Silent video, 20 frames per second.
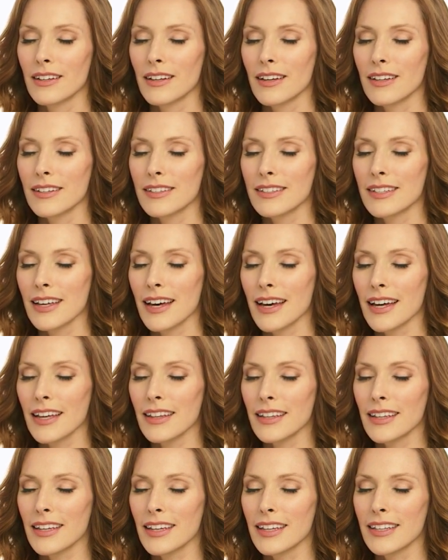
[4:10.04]
and
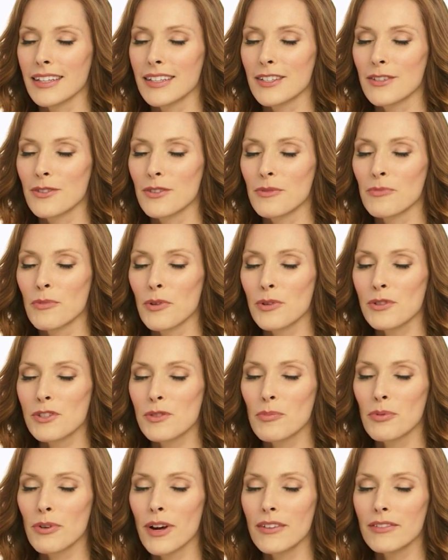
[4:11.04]
dialing into the
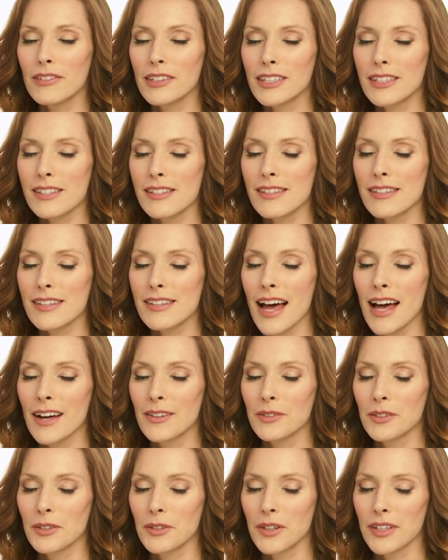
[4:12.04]
most prevalent
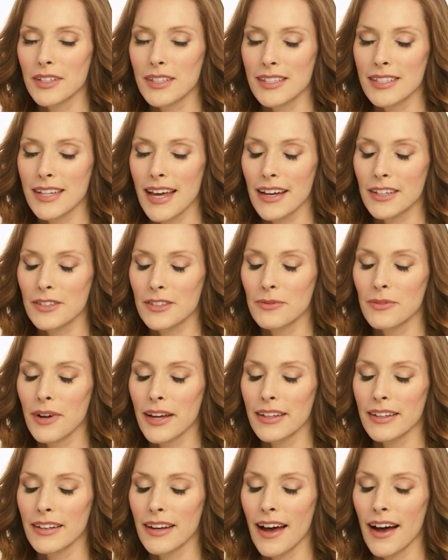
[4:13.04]
sound you can detect
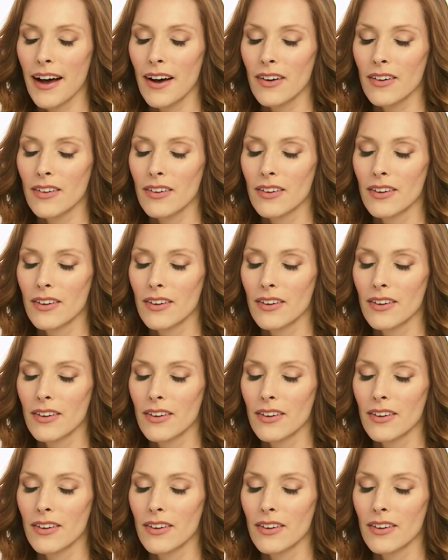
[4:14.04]
right now.